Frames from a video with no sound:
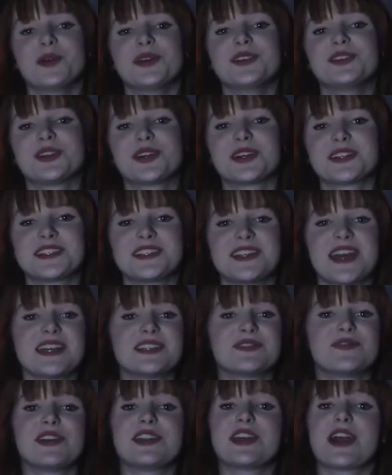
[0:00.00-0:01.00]
you enjoyed
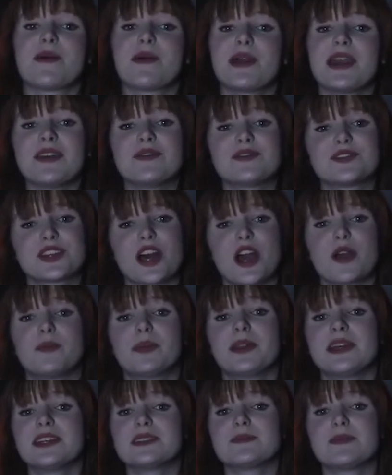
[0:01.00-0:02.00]
today's video. If so,
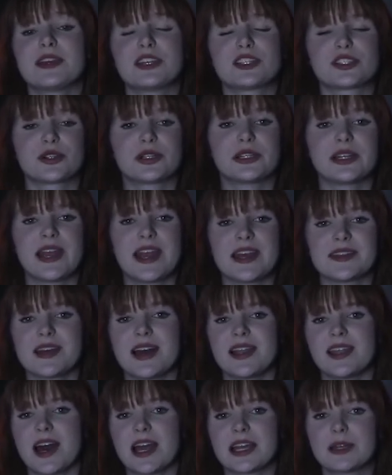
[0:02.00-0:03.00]
please make sure you hit
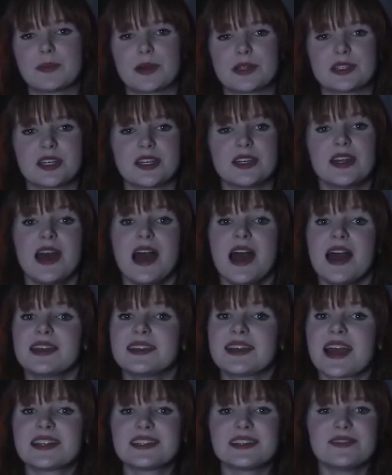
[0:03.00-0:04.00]
that like button,
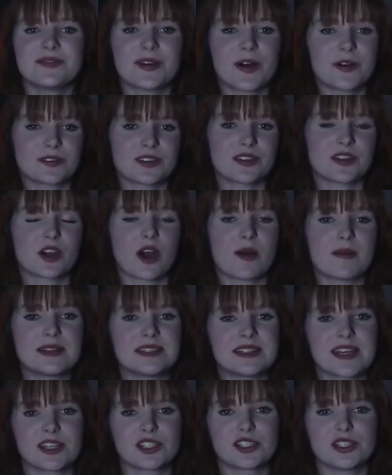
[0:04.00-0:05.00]
get involved in the
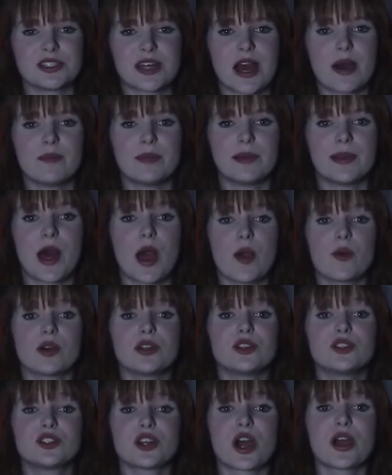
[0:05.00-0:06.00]
comment section down below,
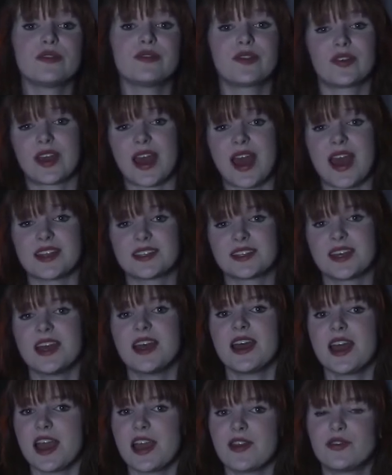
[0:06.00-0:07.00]
and don't forget,
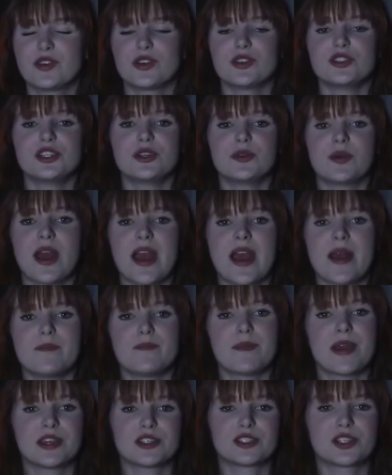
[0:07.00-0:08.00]
if you're new here,
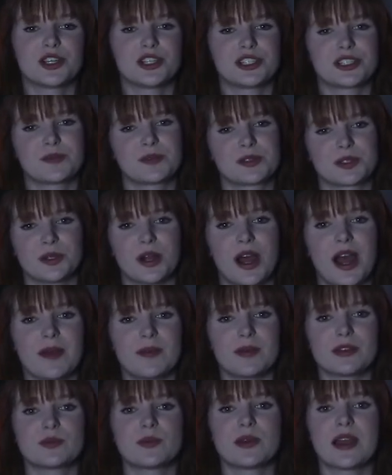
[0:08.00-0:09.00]
make sure you
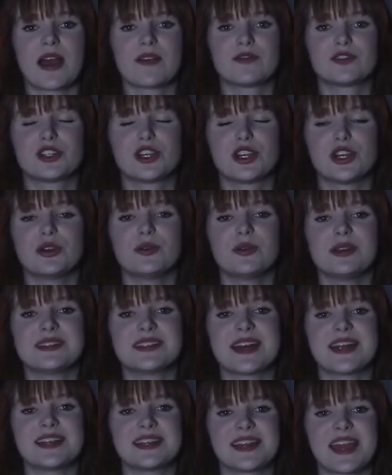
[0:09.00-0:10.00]
subscribe, as we have two
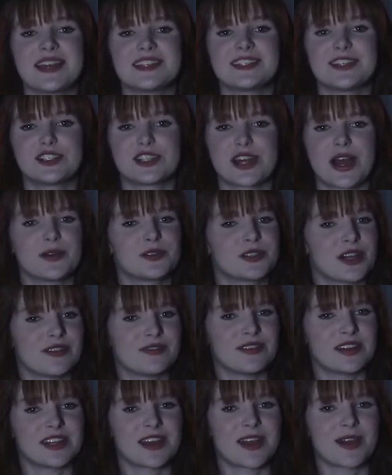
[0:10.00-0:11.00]
dedicated Chow
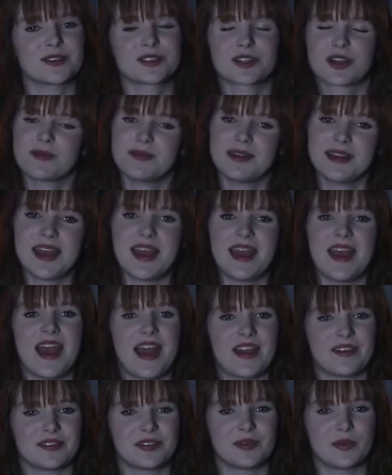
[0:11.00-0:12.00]
Chow videos coming here
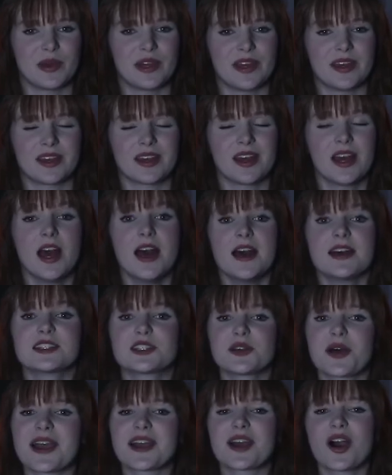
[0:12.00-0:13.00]
every week.
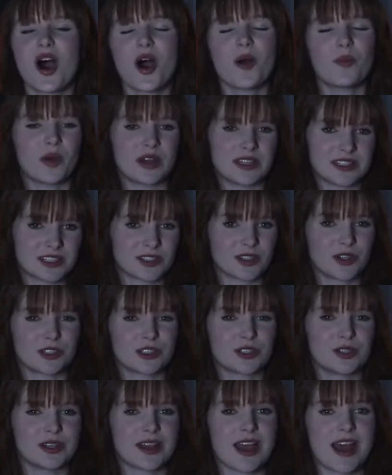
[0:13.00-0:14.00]
So I can't wait to
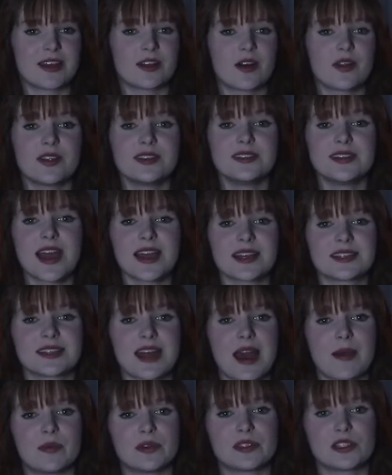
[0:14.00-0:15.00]
talk to you again on the next
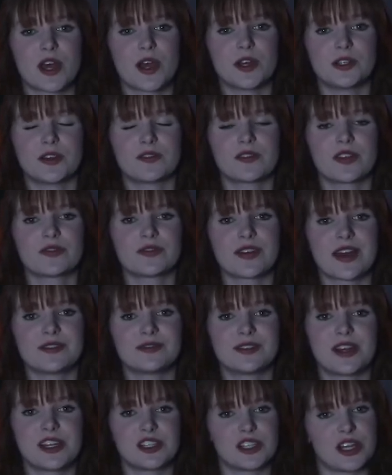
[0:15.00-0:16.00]
episode of the
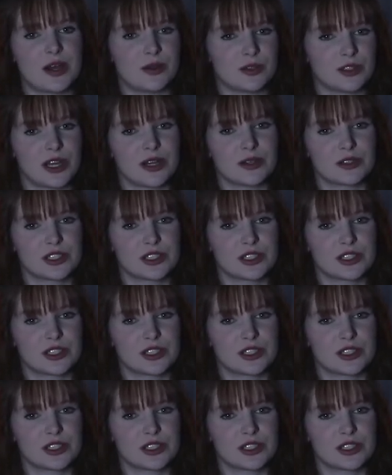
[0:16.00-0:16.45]
Fenrir Chow Chow